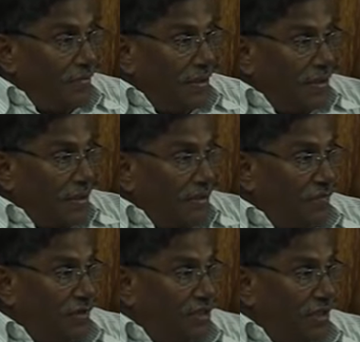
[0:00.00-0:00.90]
Was that a
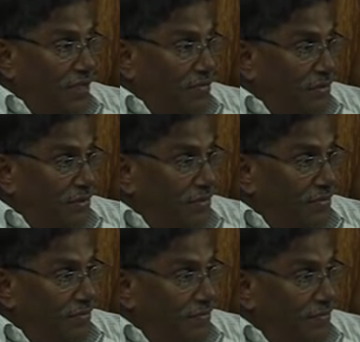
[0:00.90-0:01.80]
free statement?
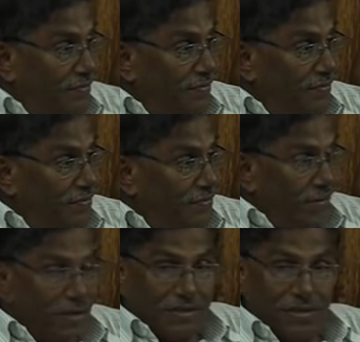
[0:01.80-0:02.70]

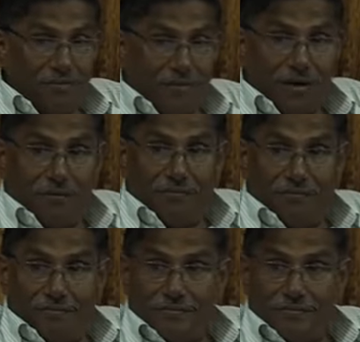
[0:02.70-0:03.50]
Is that freedom?